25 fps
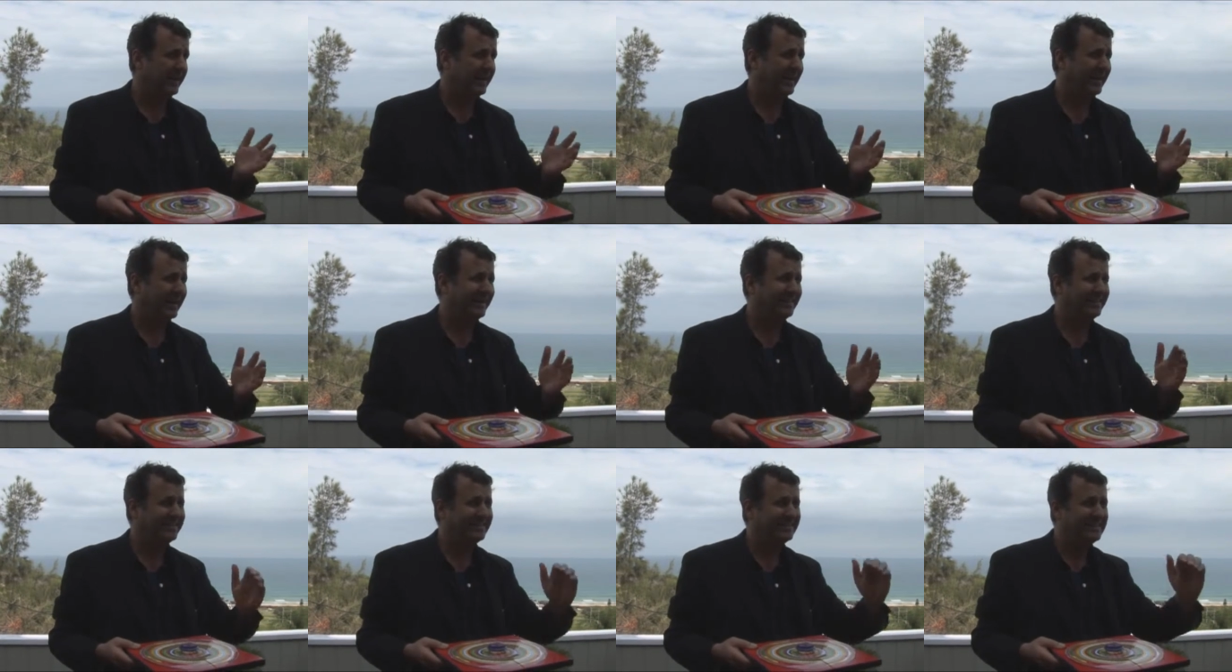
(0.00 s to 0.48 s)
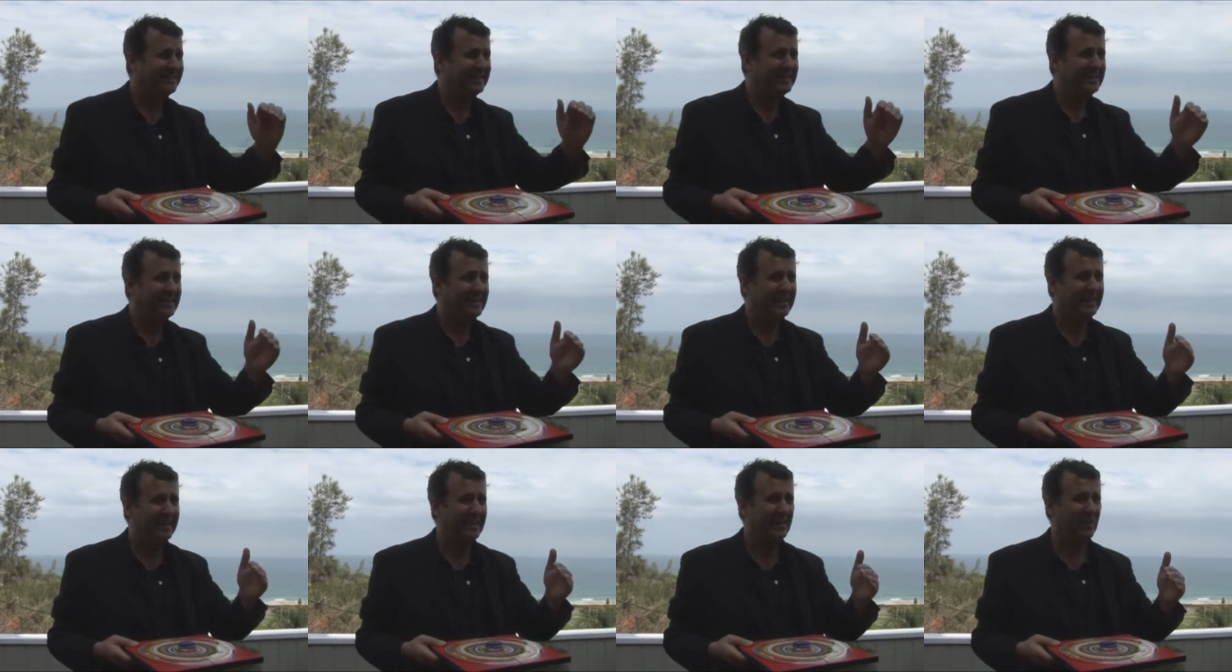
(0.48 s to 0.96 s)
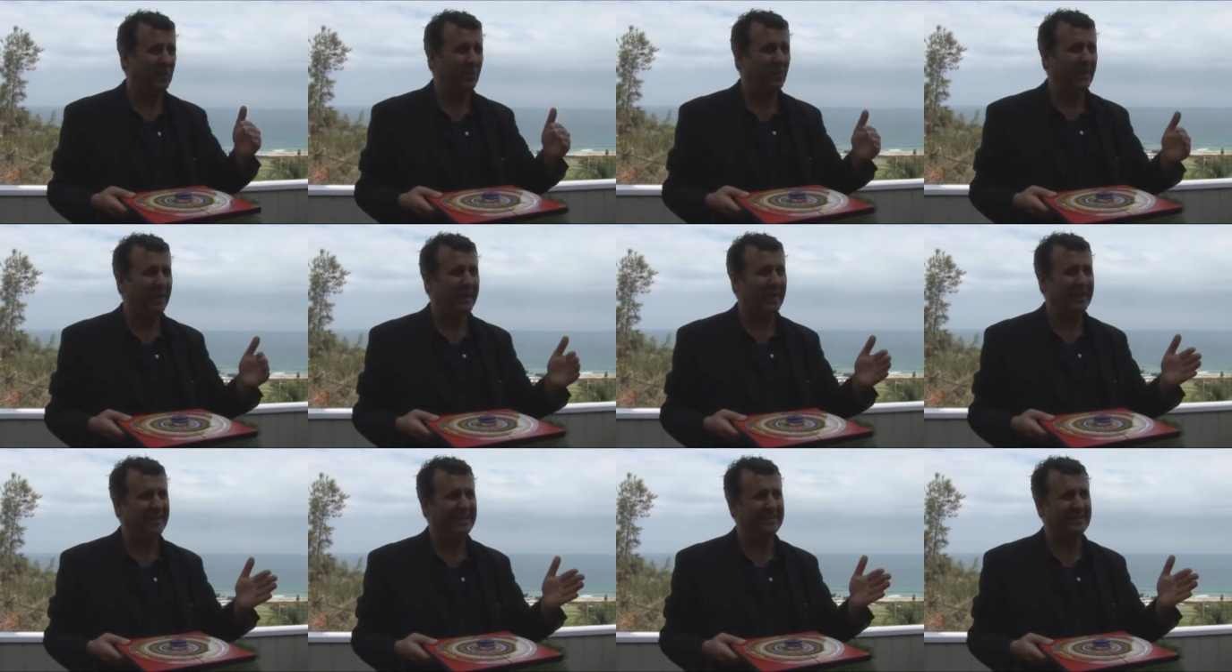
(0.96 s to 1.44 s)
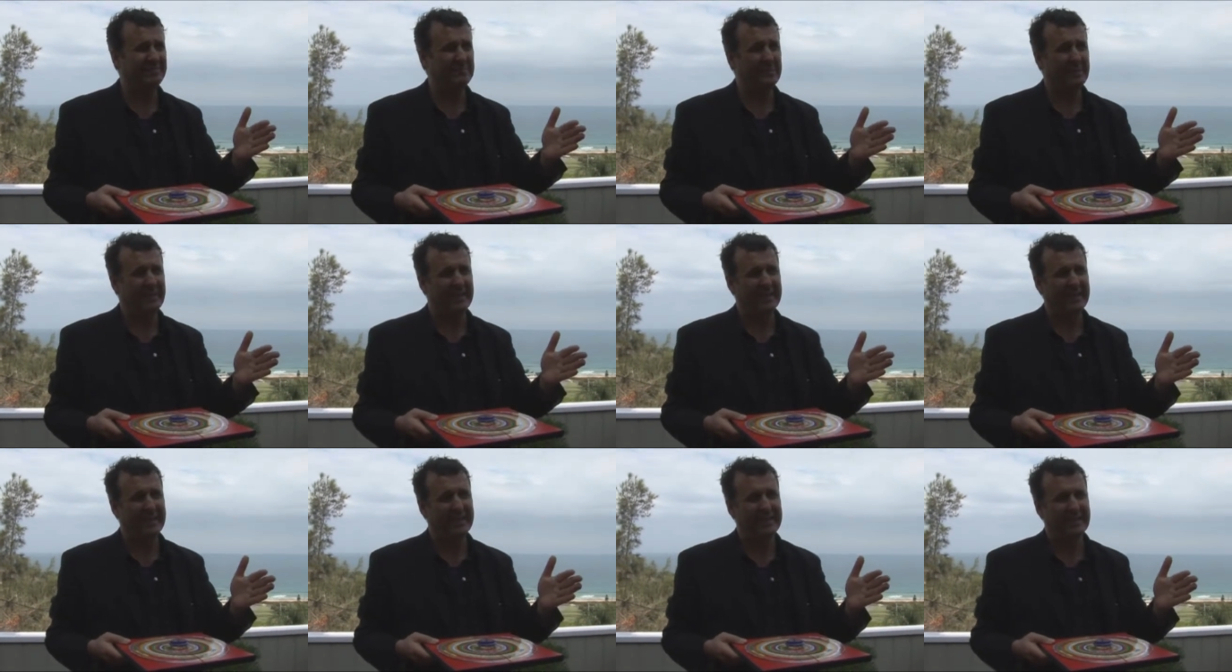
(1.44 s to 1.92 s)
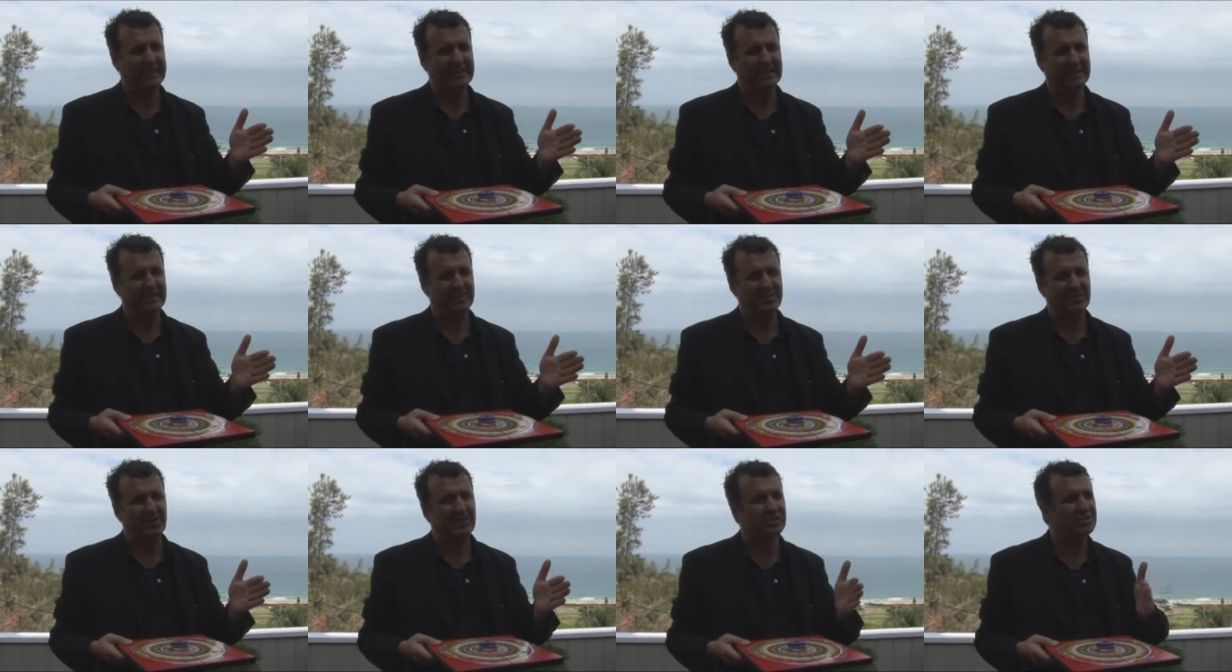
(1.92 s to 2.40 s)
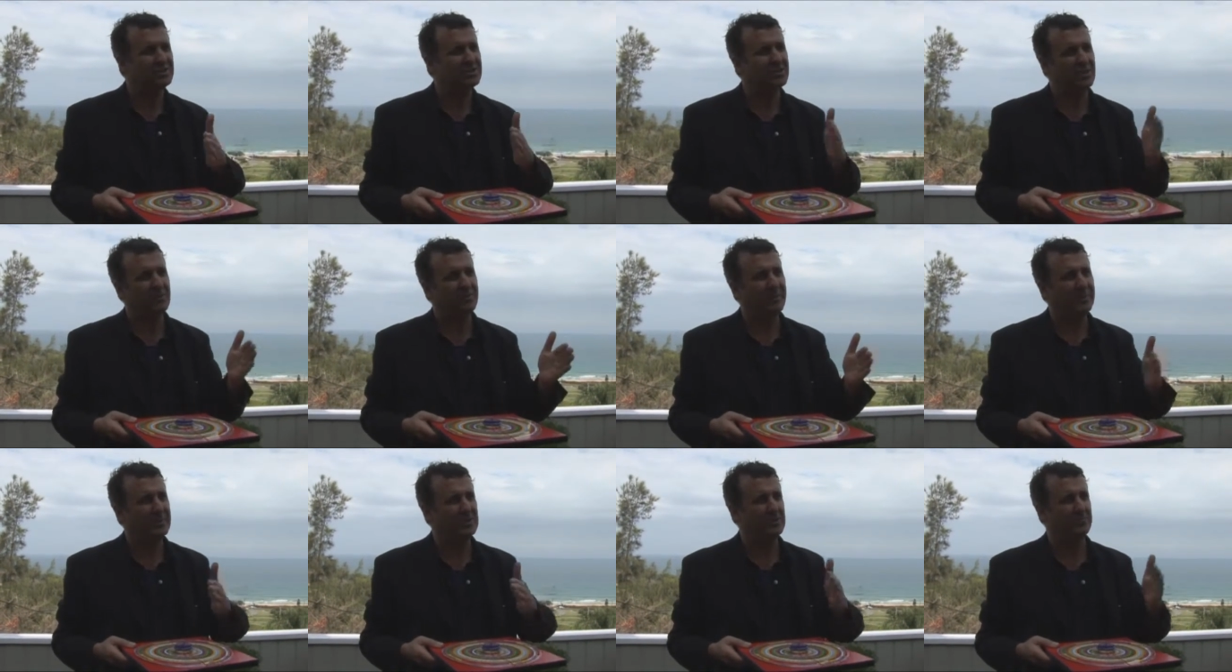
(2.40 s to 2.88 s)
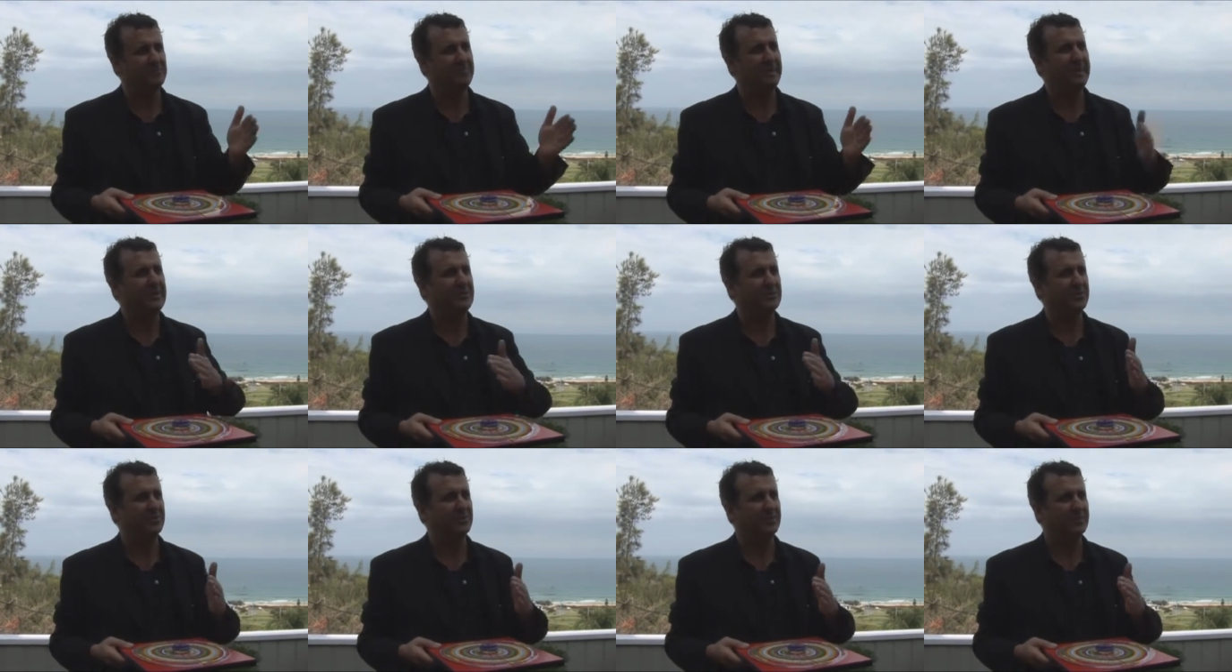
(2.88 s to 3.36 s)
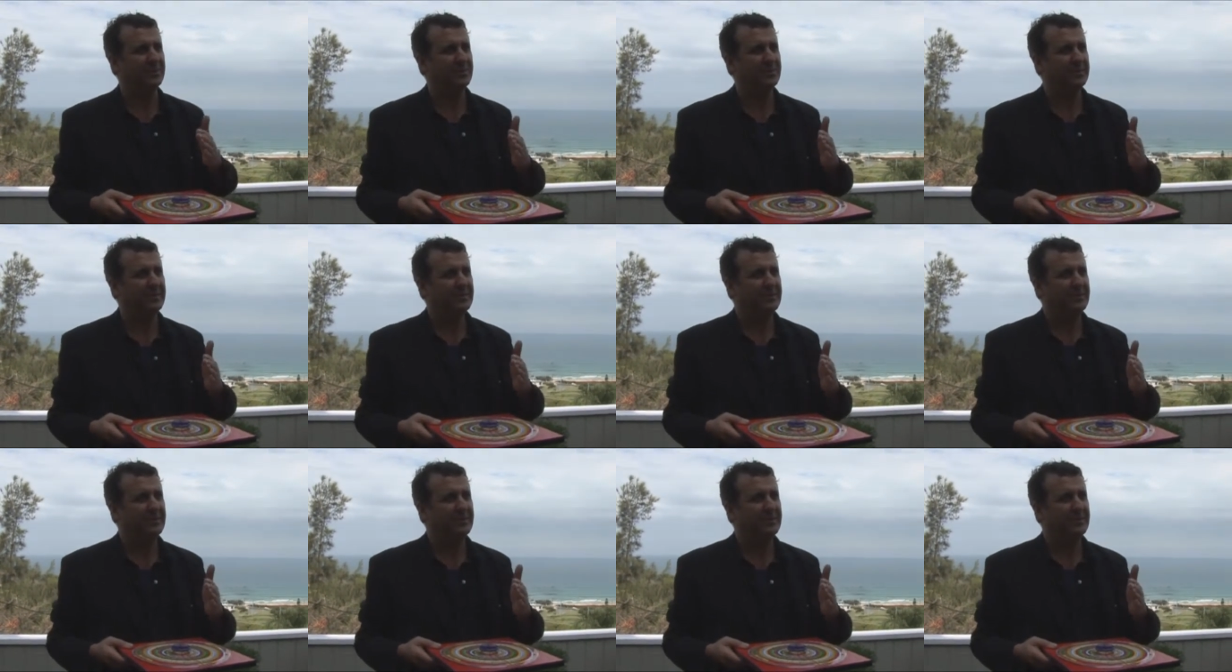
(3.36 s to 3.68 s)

and in a way, uh, not so much metal.